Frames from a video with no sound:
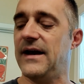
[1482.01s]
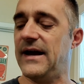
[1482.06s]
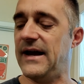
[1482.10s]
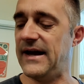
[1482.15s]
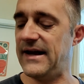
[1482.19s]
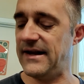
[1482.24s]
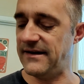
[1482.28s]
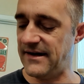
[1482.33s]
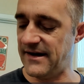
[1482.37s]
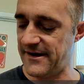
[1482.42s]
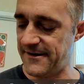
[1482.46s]

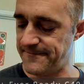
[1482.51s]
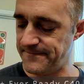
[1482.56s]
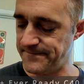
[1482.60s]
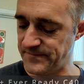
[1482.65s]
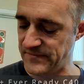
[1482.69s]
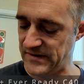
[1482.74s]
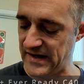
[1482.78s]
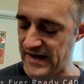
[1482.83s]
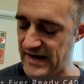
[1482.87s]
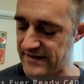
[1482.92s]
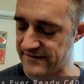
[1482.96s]
And
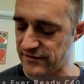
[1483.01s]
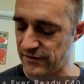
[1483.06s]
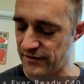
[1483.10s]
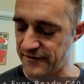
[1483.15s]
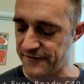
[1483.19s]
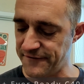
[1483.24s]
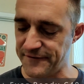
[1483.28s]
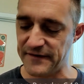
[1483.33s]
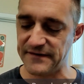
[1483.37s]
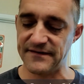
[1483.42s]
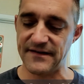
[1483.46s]
yeah, so
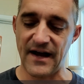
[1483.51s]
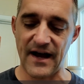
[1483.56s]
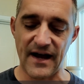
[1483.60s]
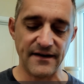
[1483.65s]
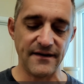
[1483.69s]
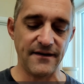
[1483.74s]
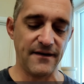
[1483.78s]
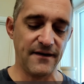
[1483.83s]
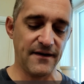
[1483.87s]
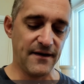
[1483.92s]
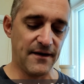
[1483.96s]
the
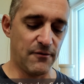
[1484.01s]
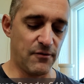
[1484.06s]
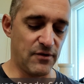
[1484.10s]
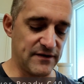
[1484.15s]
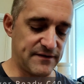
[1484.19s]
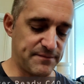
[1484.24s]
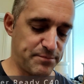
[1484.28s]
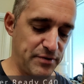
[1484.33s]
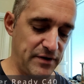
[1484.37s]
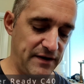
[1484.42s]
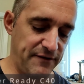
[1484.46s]
Fasan
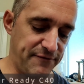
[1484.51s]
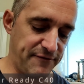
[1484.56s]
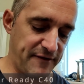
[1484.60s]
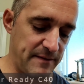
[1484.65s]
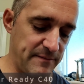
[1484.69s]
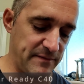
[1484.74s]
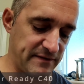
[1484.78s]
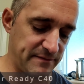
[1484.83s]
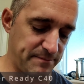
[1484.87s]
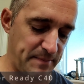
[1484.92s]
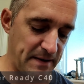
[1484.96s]
was pretty
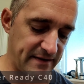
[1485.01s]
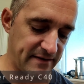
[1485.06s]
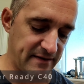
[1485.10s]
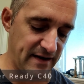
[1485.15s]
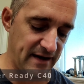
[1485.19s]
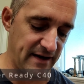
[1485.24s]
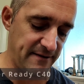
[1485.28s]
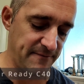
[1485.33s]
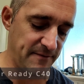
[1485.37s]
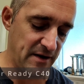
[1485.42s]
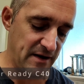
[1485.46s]
famous back
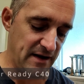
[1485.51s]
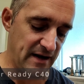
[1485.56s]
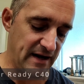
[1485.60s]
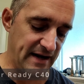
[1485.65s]
then,